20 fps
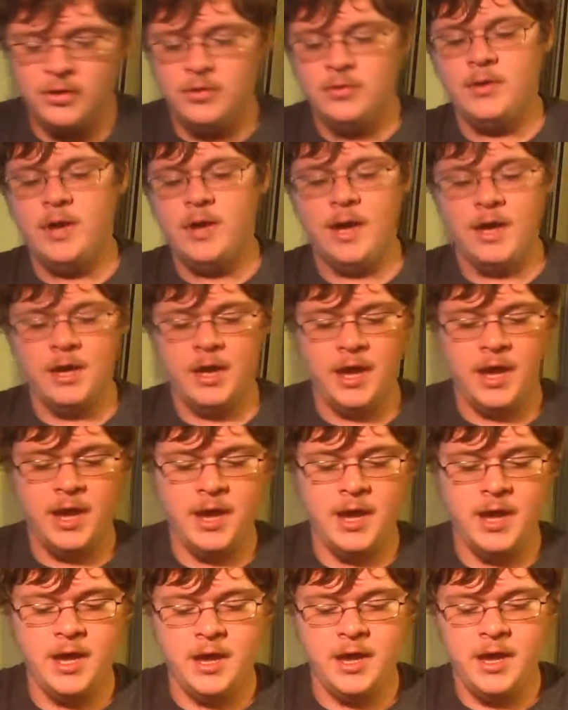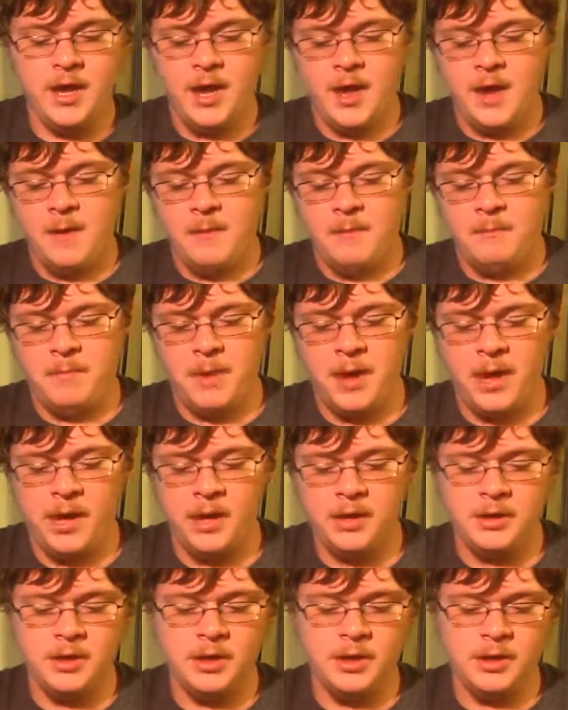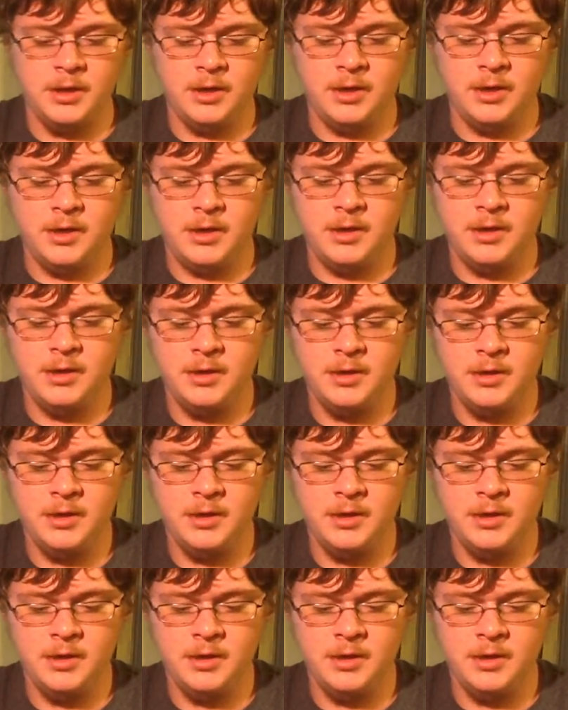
you get a panda